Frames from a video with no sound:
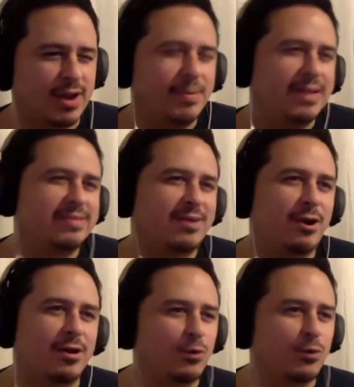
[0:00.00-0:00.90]
I mean, it's
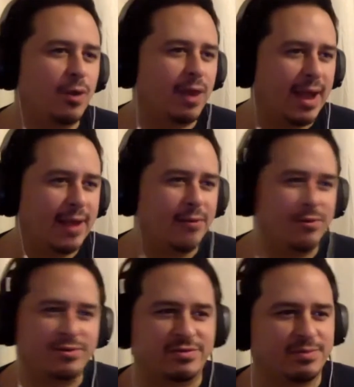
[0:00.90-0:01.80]
hard to do
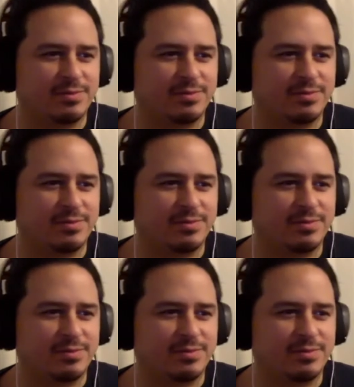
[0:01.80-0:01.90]
one-liners,